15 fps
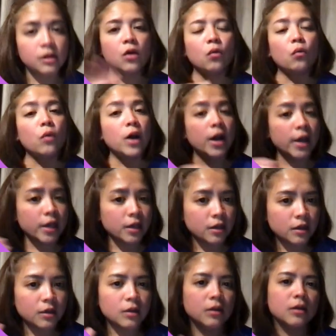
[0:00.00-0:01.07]
Why?
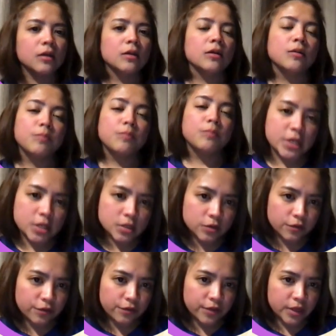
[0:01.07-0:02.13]
Because
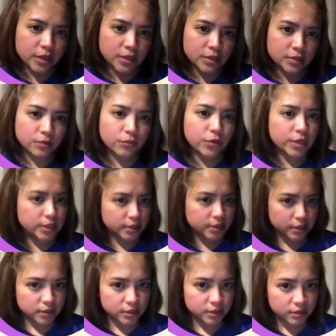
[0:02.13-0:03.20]
of these
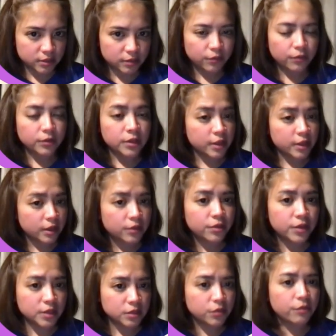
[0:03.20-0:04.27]
reasons,
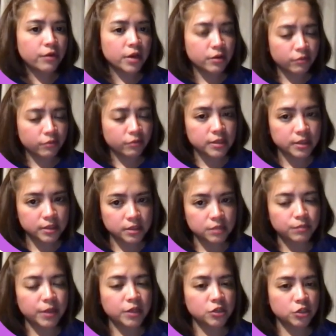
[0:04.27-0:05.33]
these three reasons
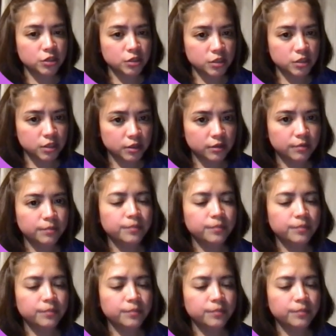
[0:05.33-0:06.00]
mentioned here.